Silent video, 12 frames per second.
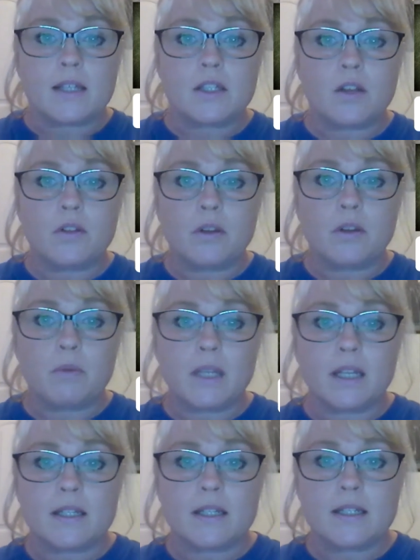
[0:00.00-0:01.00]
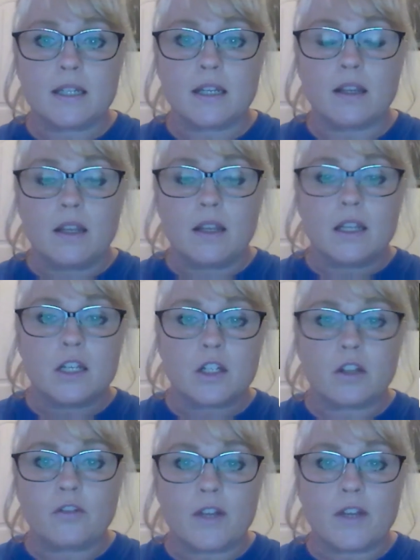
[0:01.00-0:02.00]
and so that we can see each
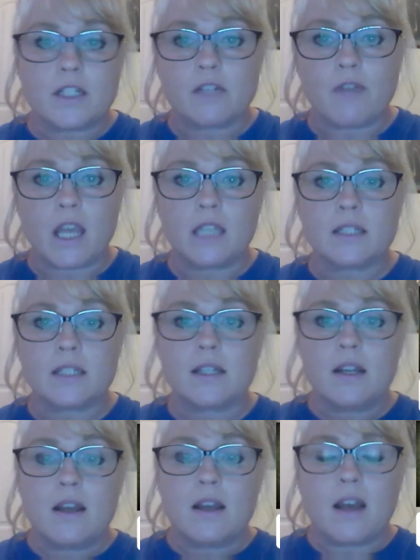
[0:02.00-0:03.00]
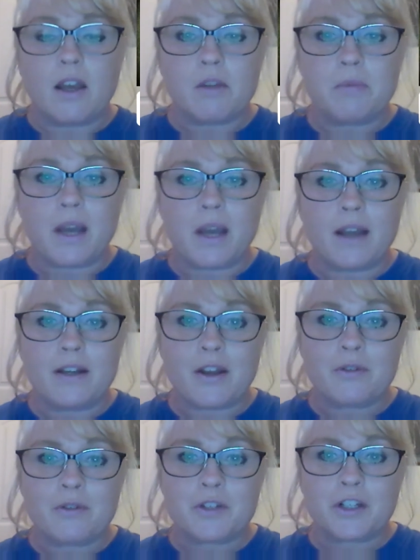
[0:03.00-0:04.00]
other face to face. I
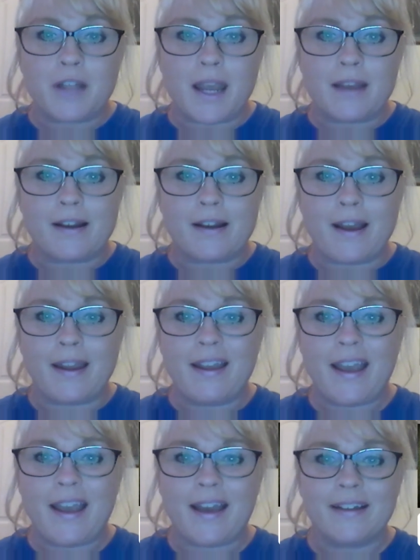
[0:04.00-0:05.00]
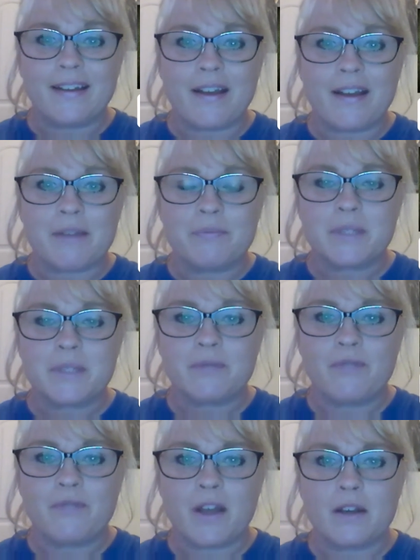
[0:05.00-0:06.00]
know Jalea and I had um,
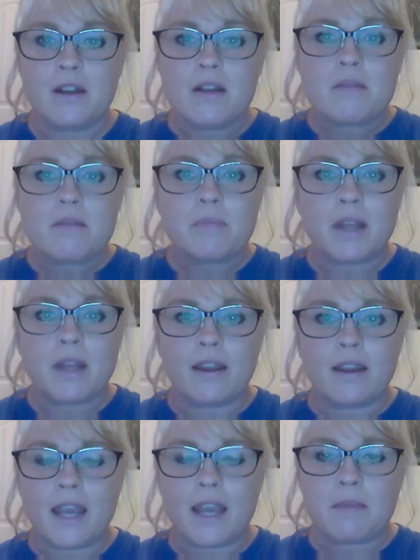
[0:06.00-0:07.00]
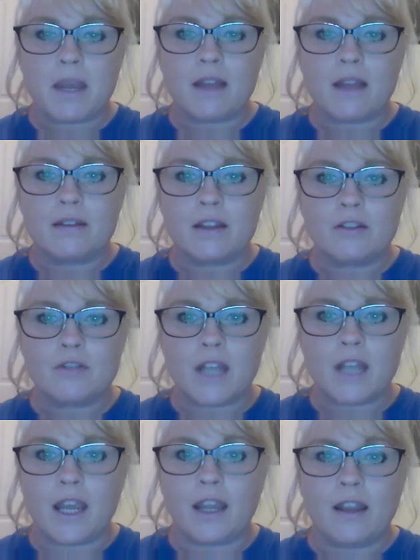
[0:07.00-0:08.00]
some fun playing Hangman the other
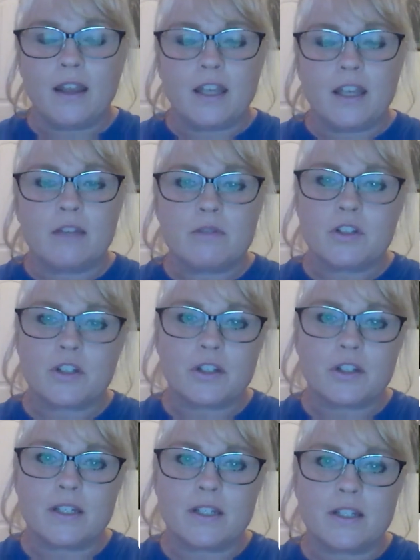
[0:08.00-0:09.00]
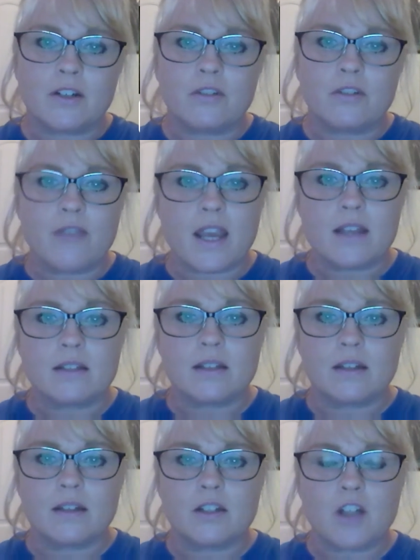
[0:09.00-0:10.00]
day. It was just good to see her
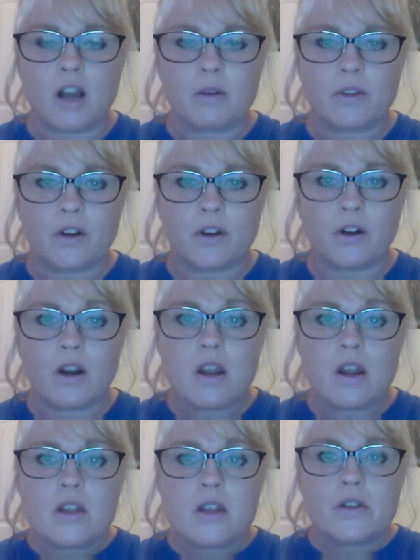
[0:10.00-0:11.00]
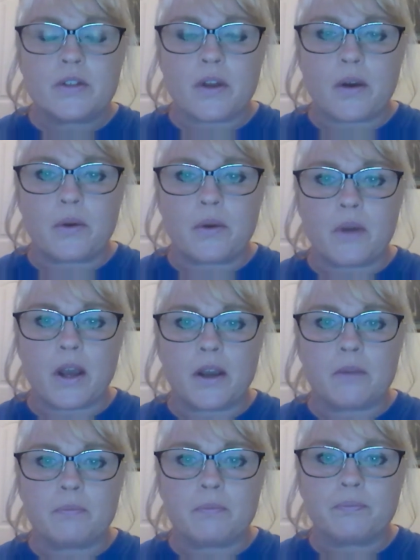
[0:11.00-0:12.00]
face and to talk with her. So
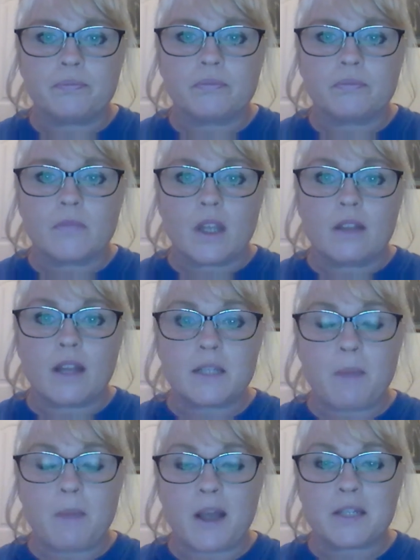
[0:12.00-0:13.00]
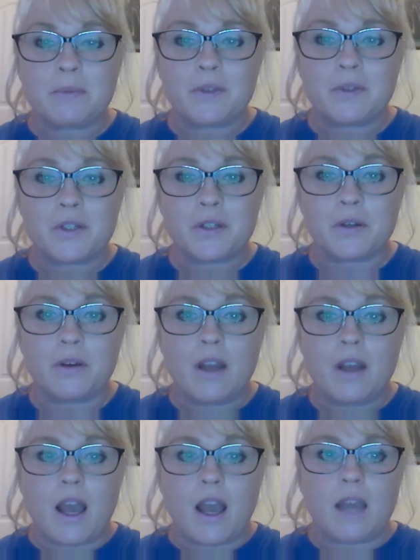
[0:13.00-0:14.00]
um, that's possible too.
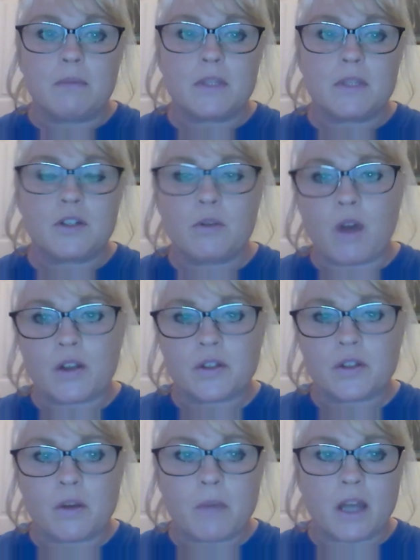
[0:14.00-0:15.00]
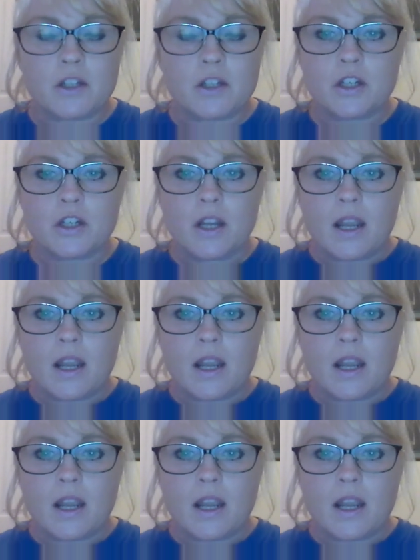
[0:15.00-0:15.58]
I miss you all so much